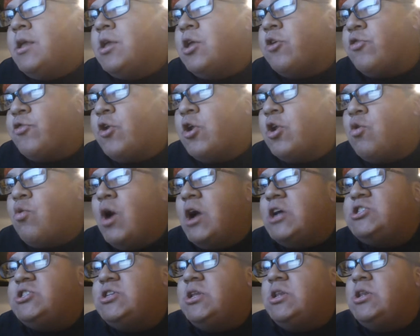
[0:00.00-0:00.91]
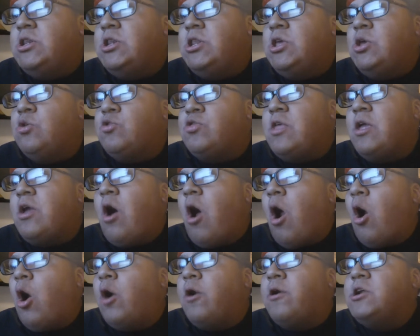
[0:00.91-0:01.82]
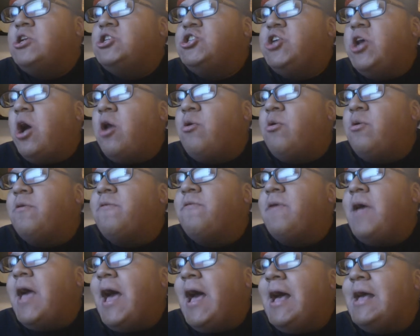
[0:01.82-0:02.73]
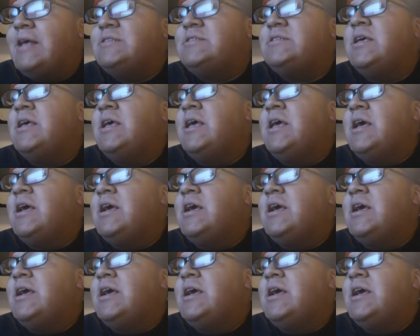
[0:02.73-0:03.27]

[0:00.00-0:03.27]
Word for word: Your third question: Do you think horror genre has